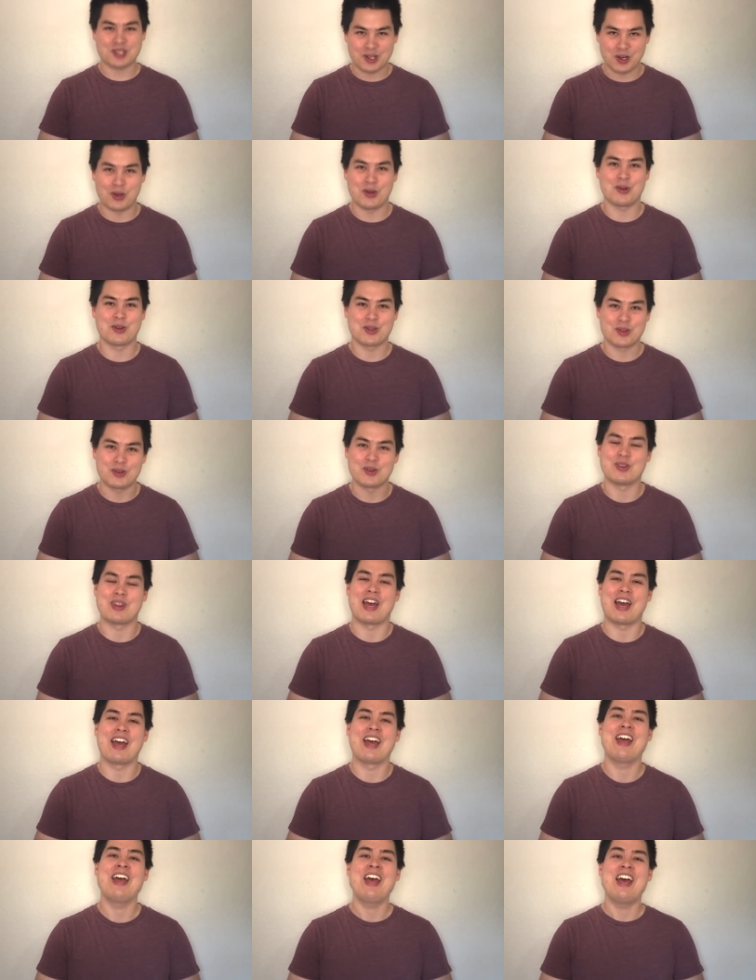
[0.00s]
go through
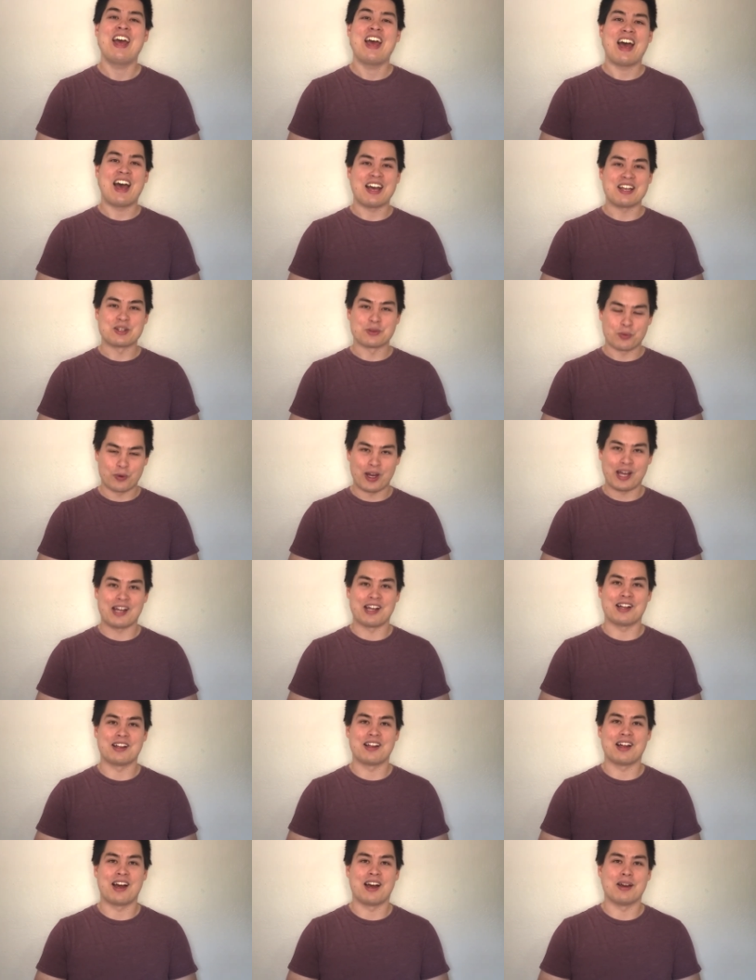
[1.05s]
that as
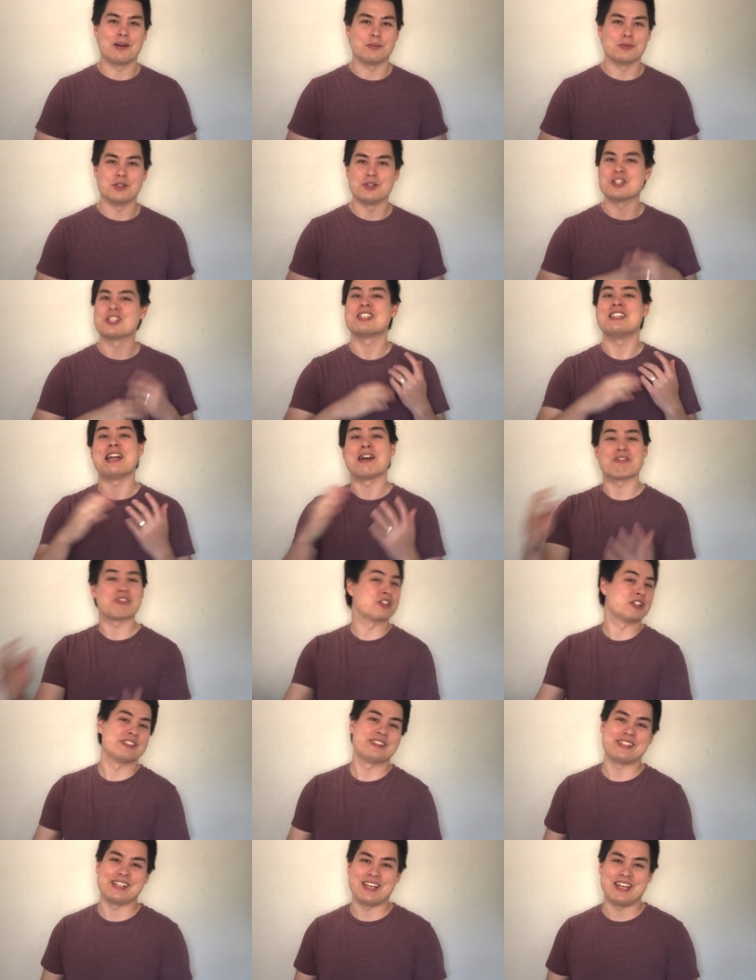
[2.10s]
well. Um, you just never
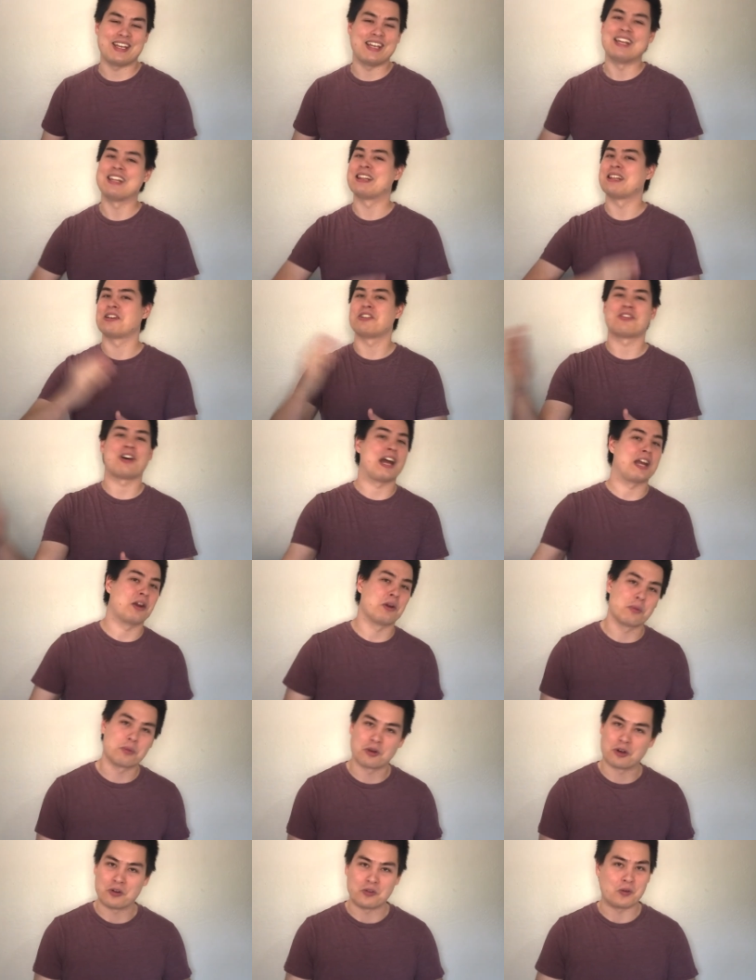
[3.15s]
see it in the final
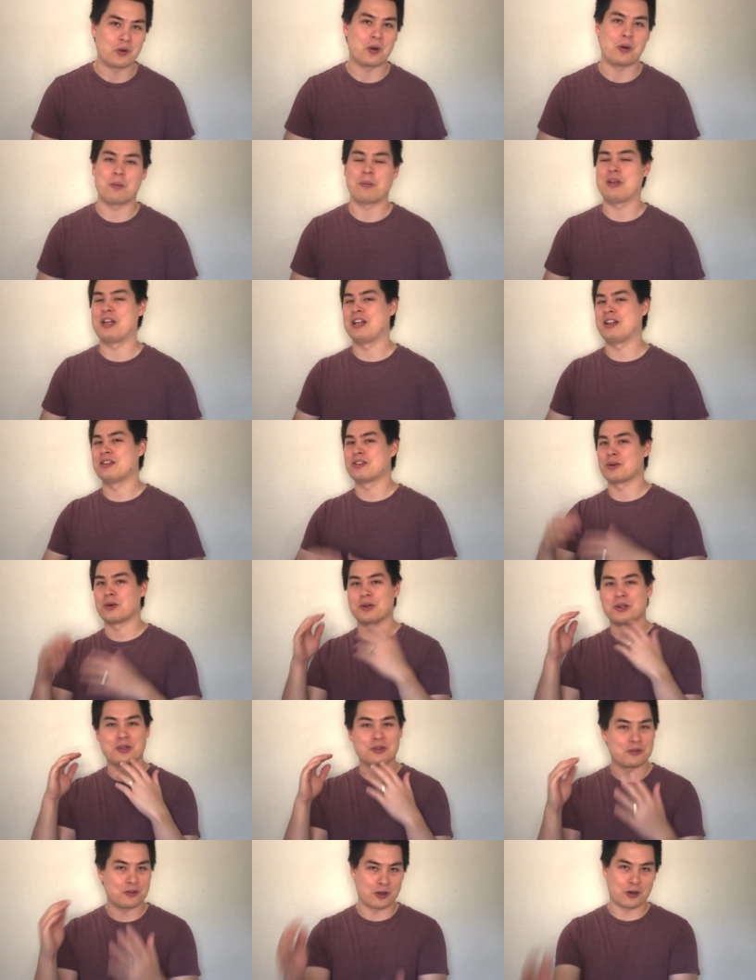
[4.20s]
performance or
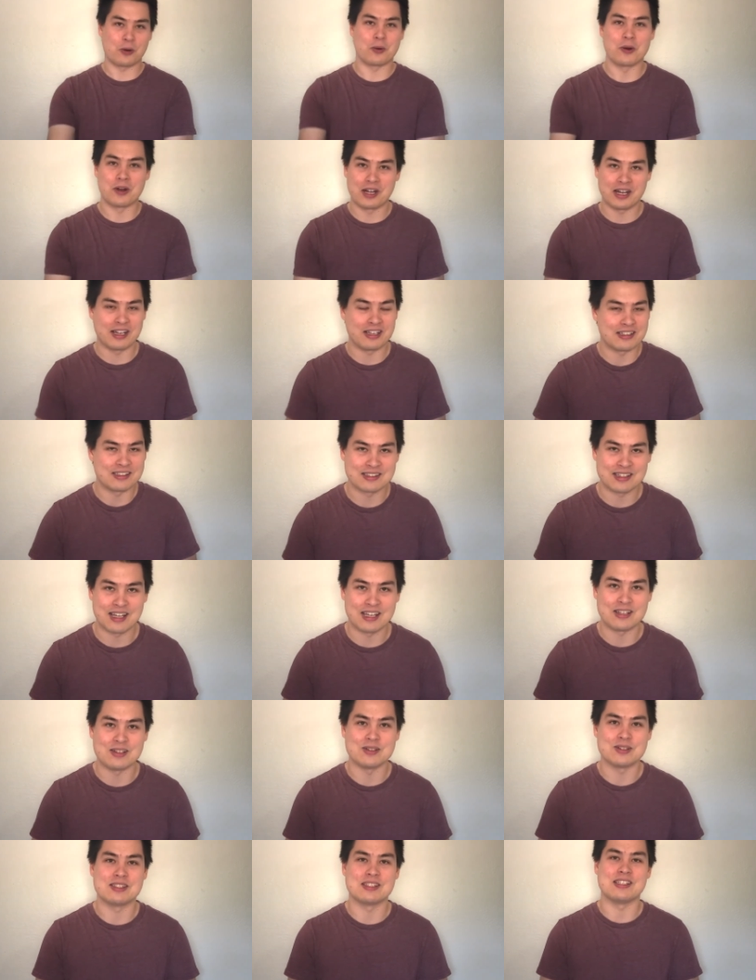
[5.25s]
the recordings that
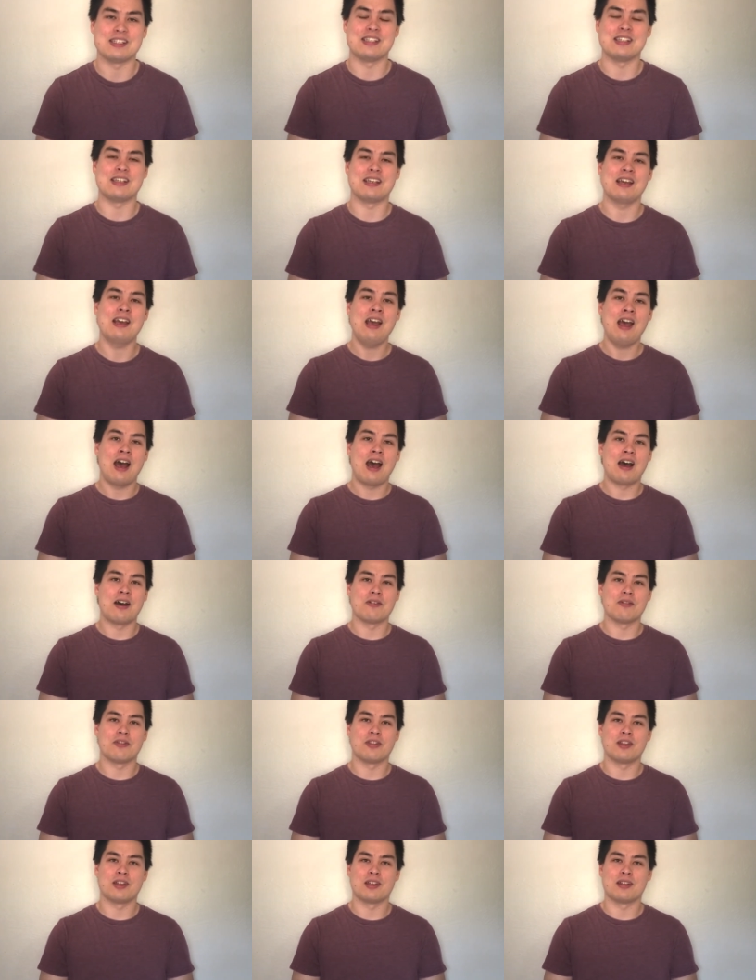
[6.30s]
you see
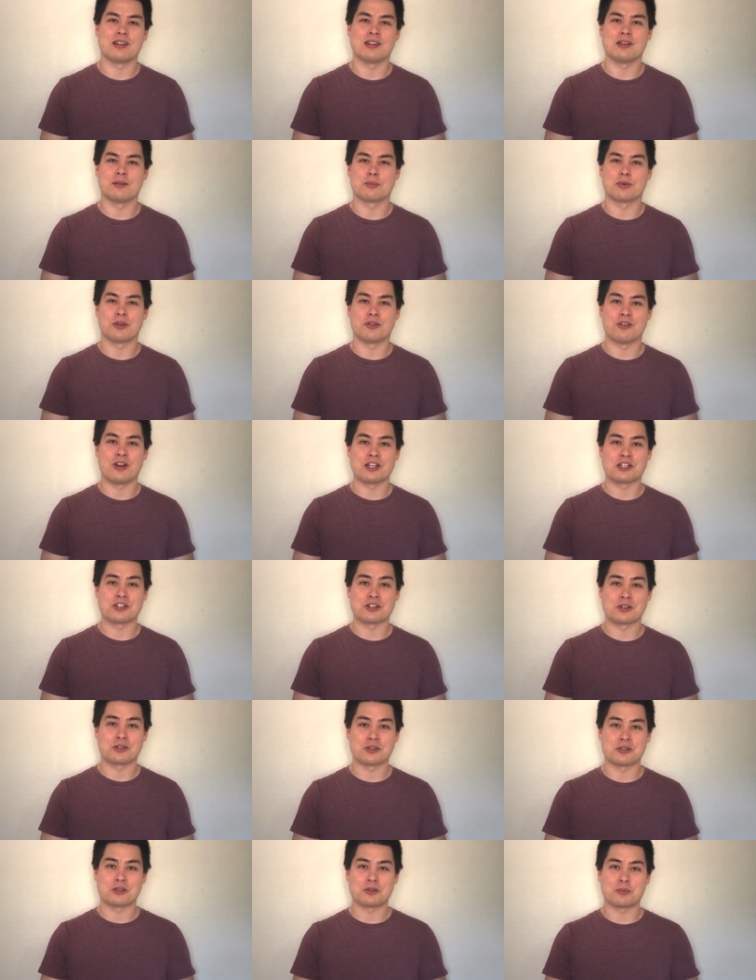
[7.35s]
of the, the
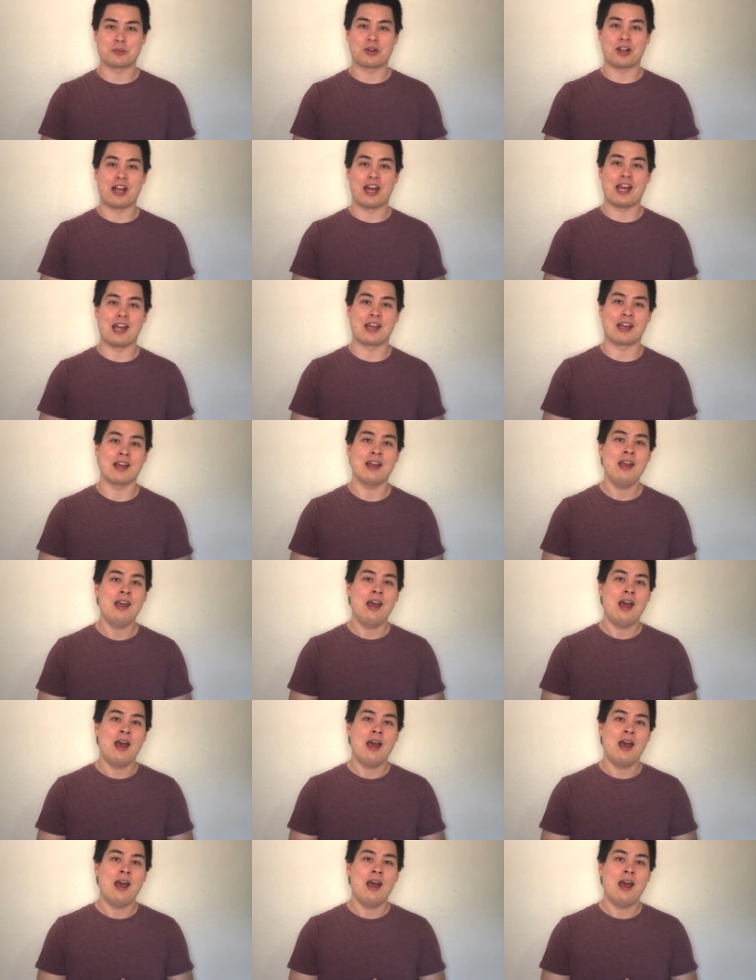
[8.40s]
professionals playing,